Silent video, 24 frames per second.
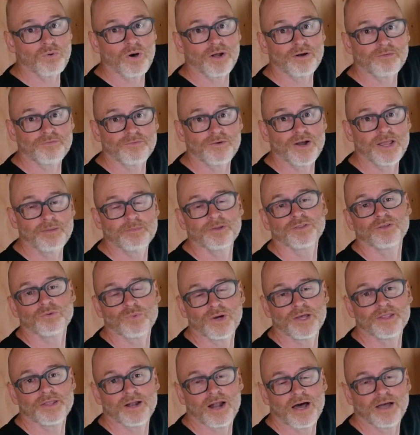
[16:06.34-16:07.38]
to want to frame it the
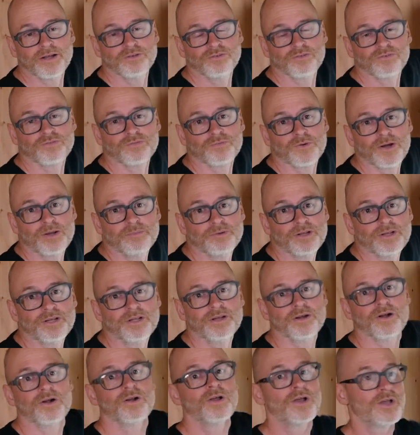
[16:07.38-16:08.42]
way that I just framed it
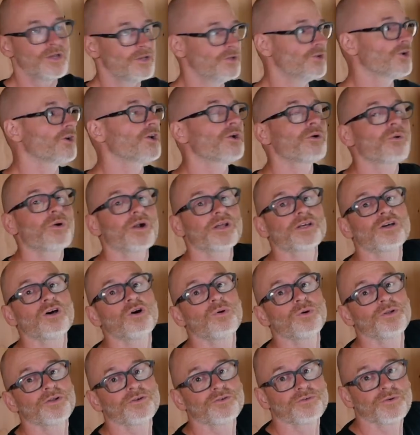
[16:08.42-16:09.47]
here. You're going to want to
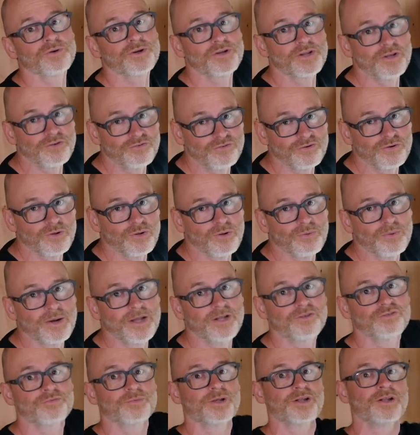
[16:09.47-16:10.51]
go with a traditional
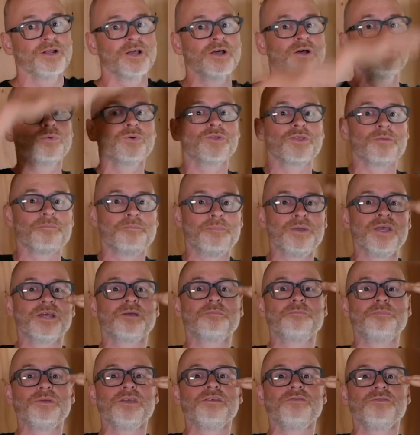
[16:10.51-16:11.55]
arrangement with a
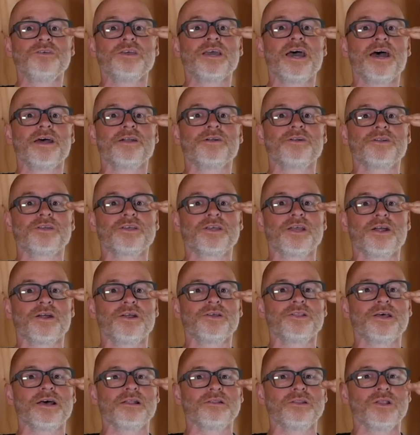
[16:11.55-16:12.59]
big beefy header to
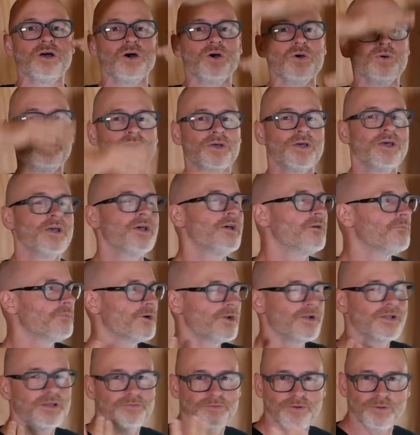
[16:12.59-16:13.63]
carry that load.
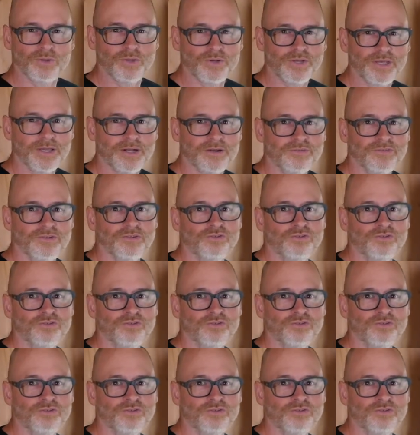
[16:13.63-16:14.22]
But if you're looking at a